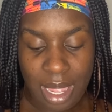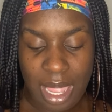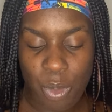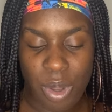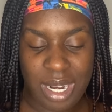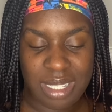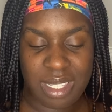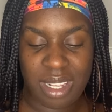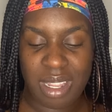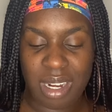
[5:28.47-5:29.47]
And when I
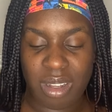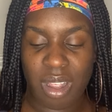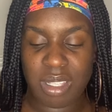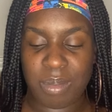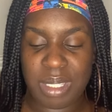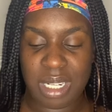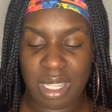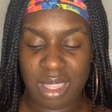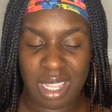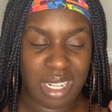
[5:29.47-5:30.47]
say not accustomed to
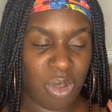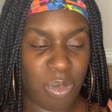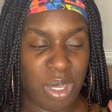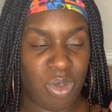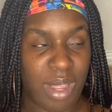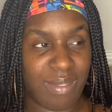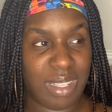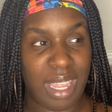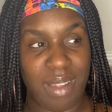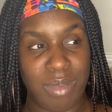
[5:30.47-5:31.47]
anything, don't mean you have
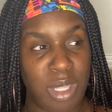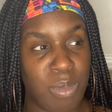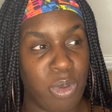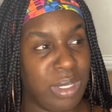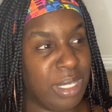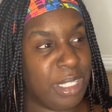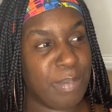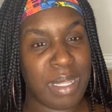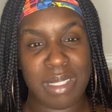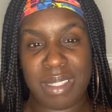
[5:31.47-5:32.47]
to have the most
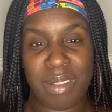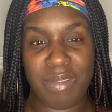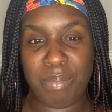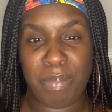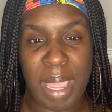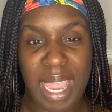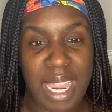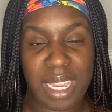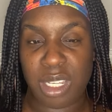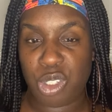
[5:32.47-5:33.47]
expensive
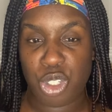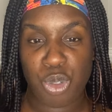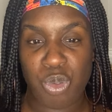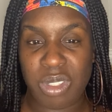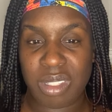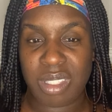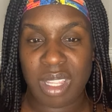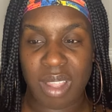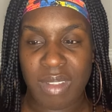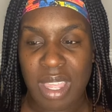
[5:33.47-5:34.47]
bag and shoes and
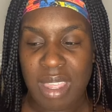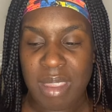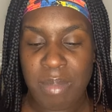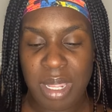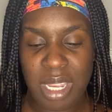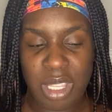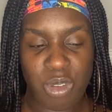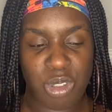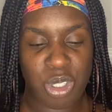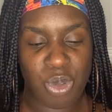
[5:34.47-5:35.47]
stuff. Meaning
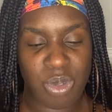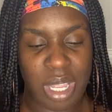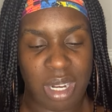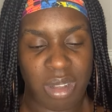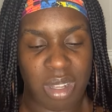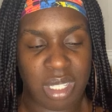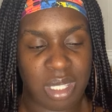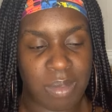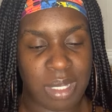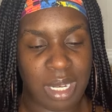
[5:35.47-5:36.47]
you're still not
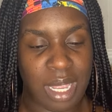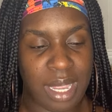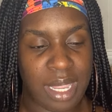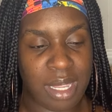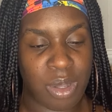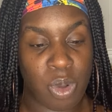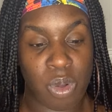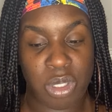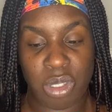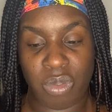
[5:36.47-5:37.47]
accustomed to like
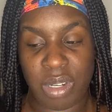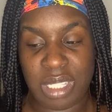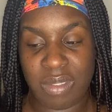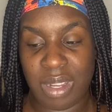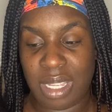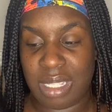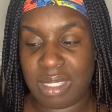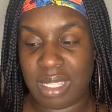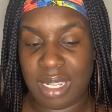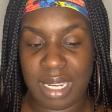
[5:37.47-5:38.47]
going to a restaurant and
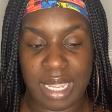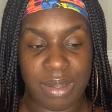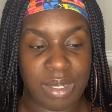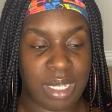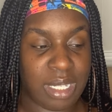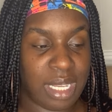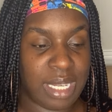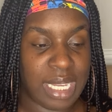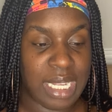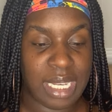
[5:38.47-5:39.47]
sitting down
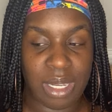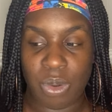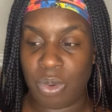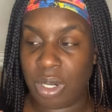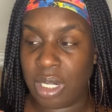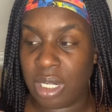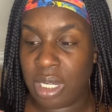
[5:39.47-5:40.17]
and eating, or